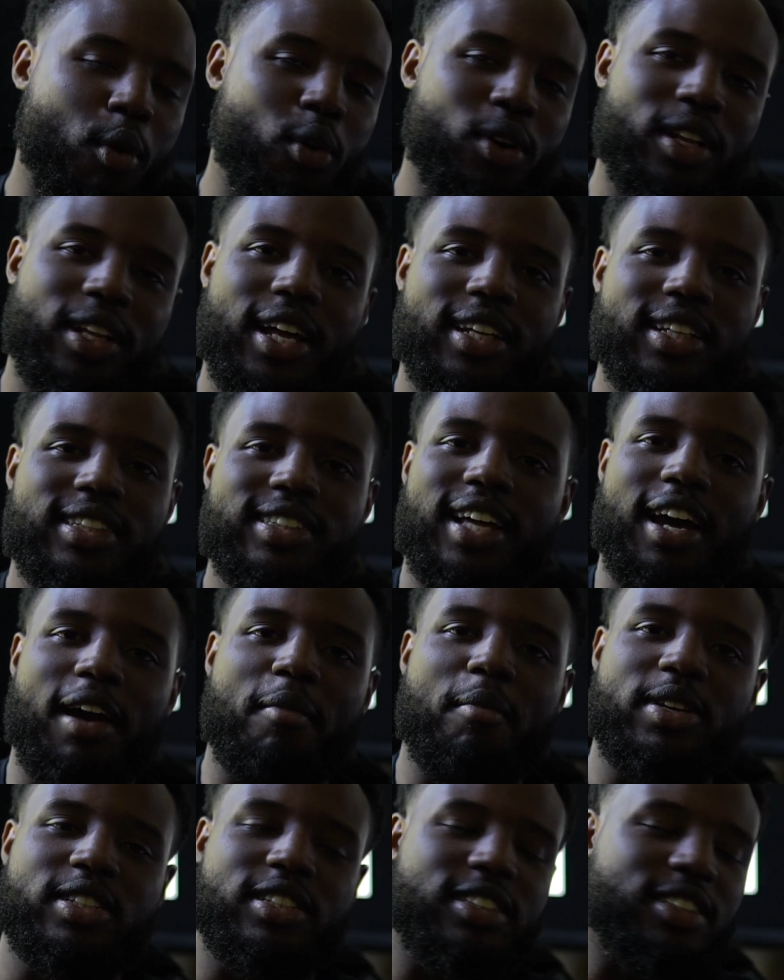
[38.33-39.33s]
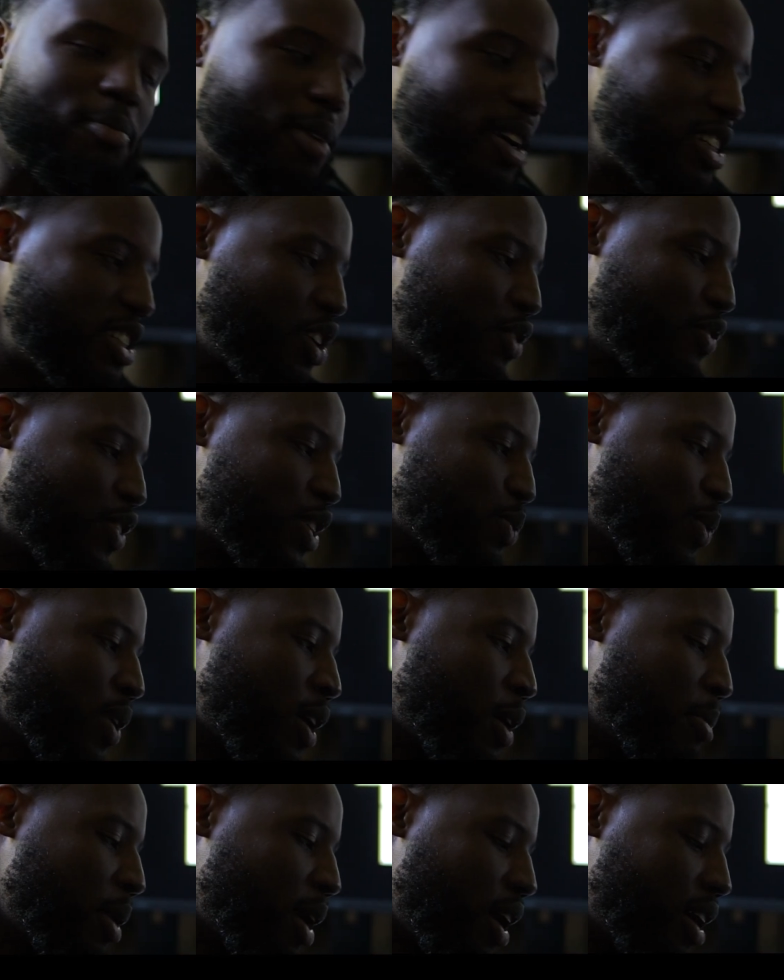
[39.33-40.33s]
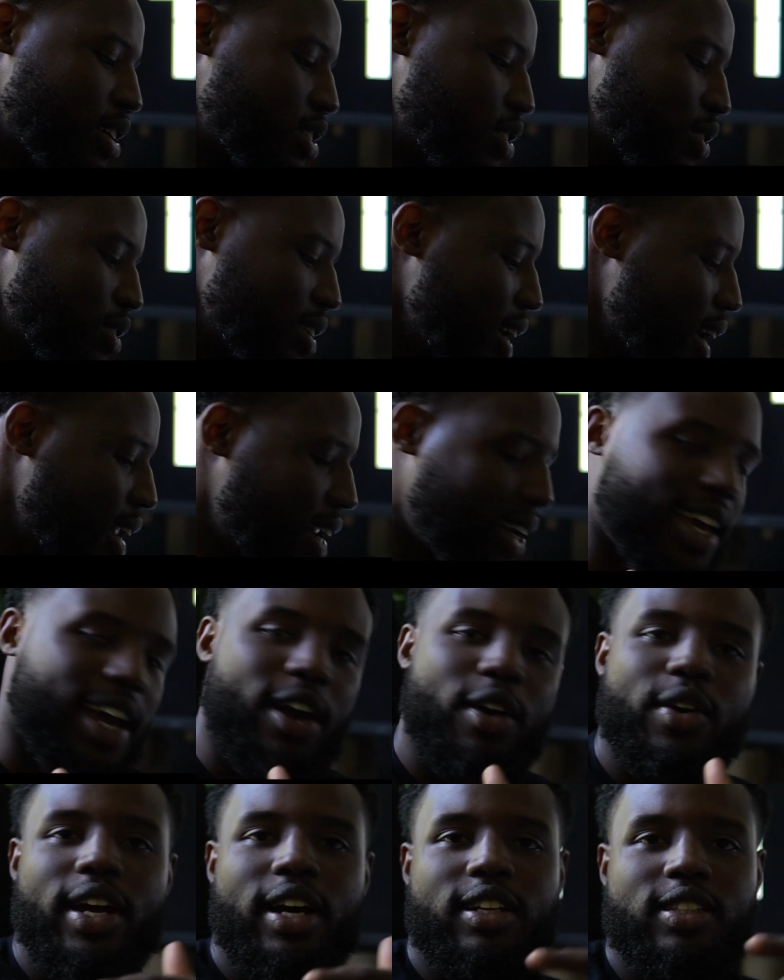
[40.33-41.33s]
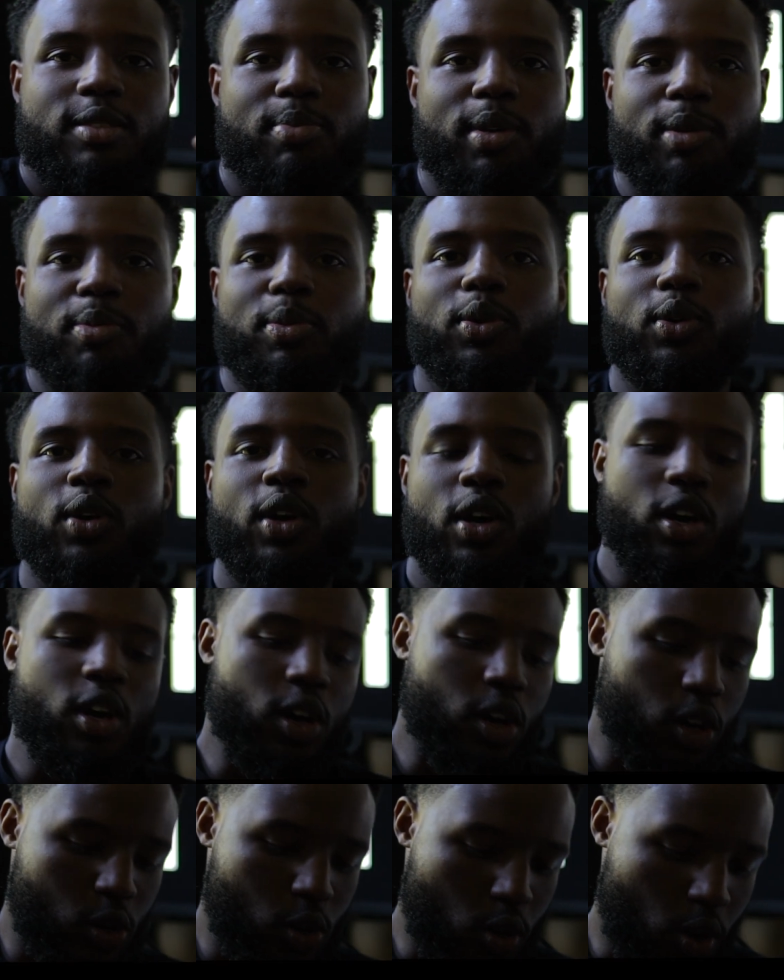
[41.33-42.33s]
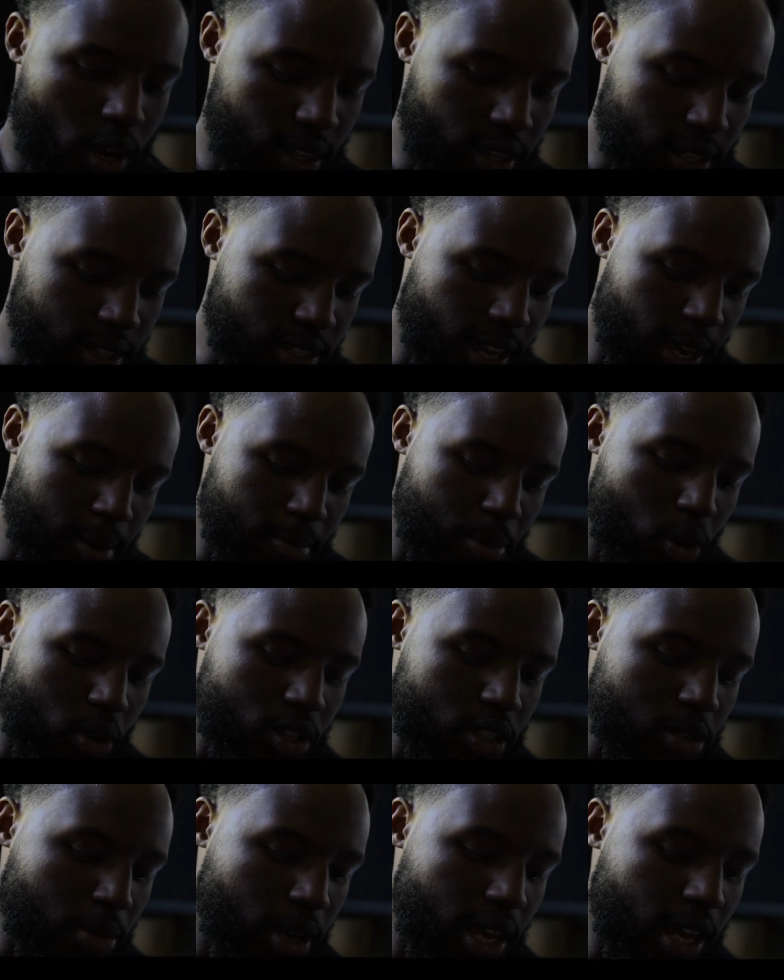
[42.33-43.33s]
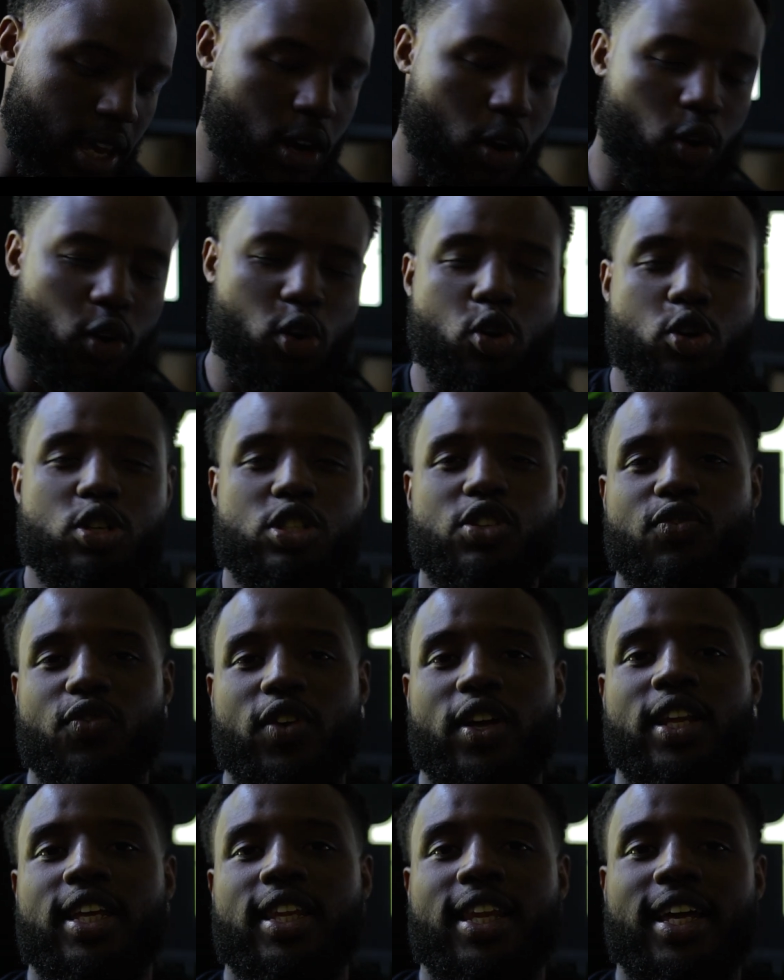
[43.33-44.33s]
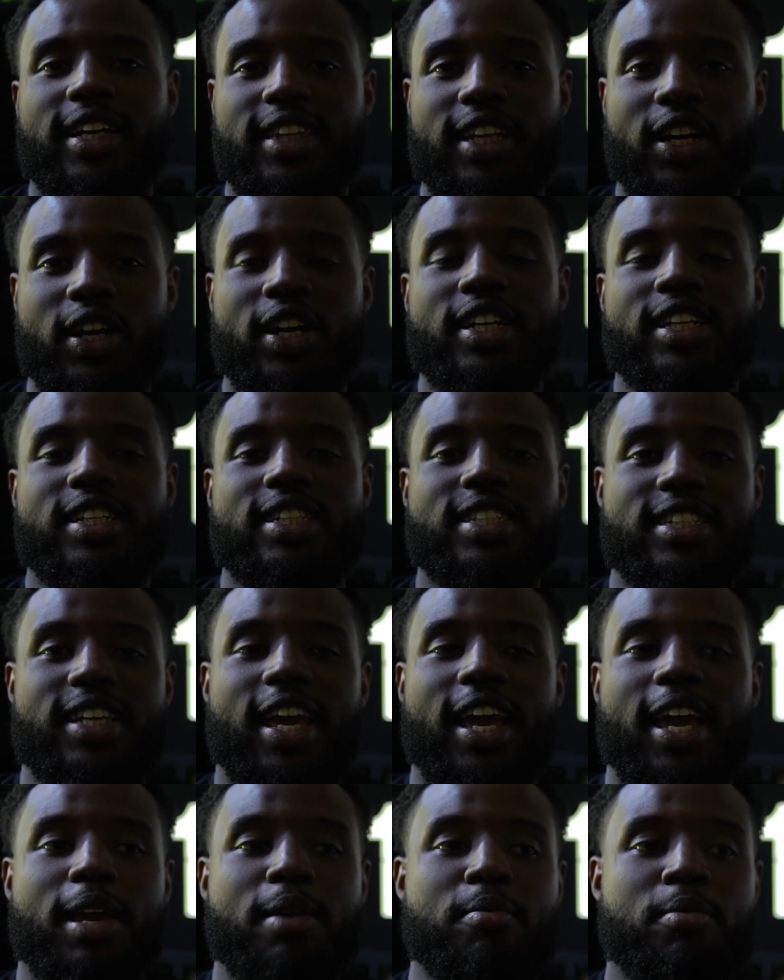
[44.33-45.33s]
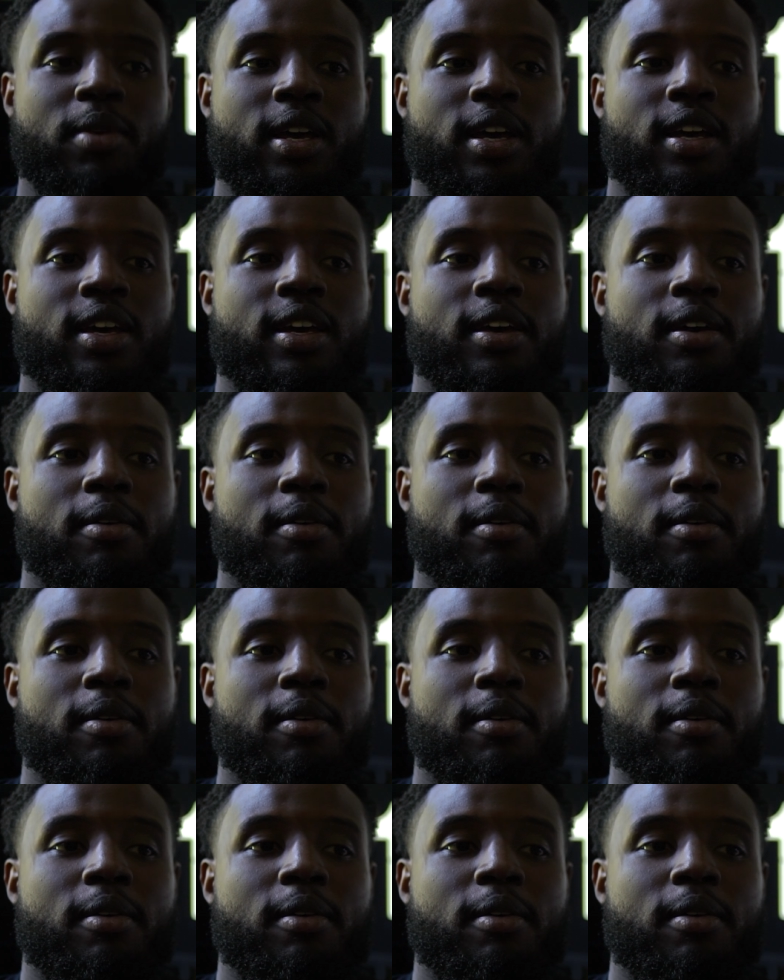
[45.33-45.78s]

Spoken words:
Borderline, this is like a message to myself as well, but also to kind of carry out to people who are in the same boat as me or who is feeling like they're in the same